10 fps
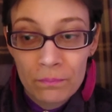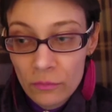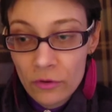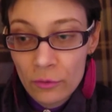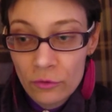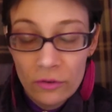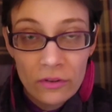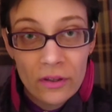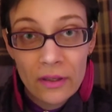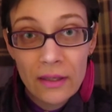So just
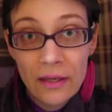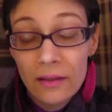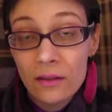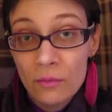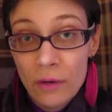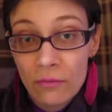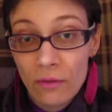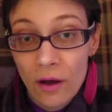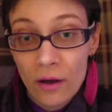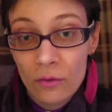to get into my
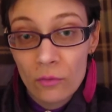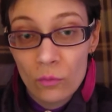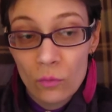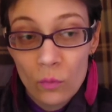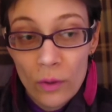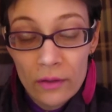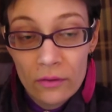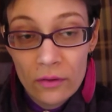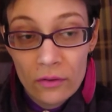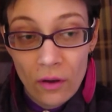vlog, what is
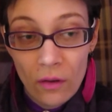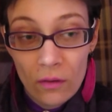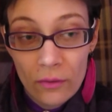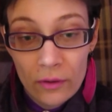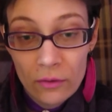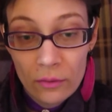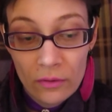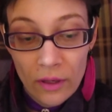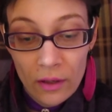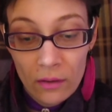this all going to
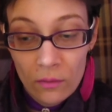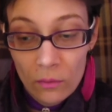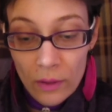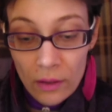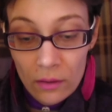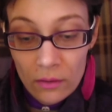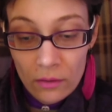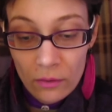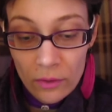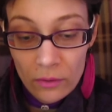entail? Well, it's
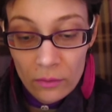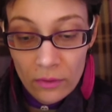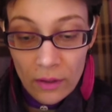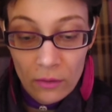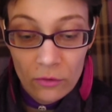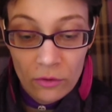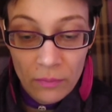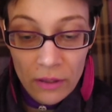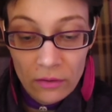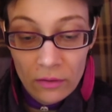going to entail just
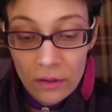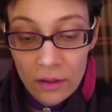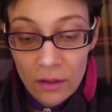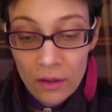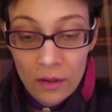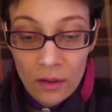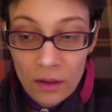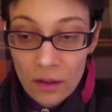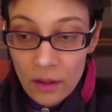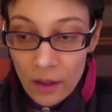basically
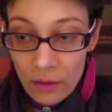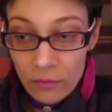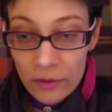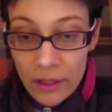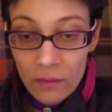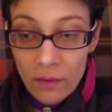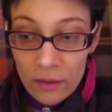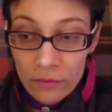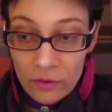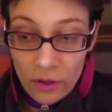everyday
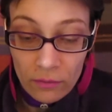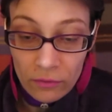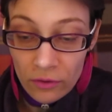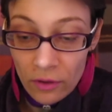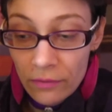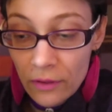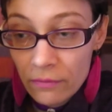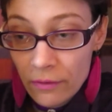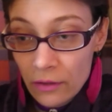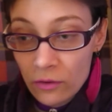life stuff, stuff that
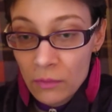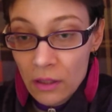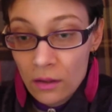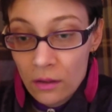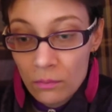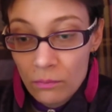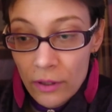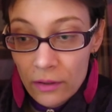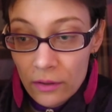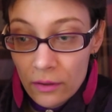affects me.
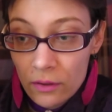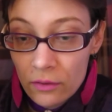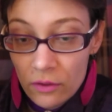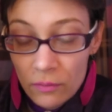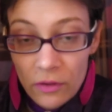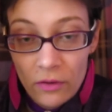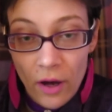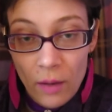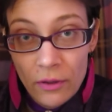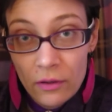But some of the
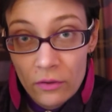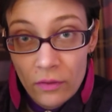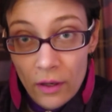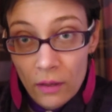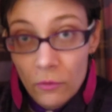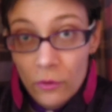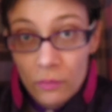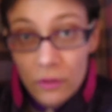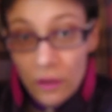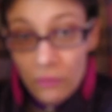topics that I'm going to
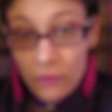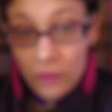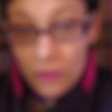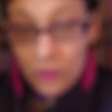be covering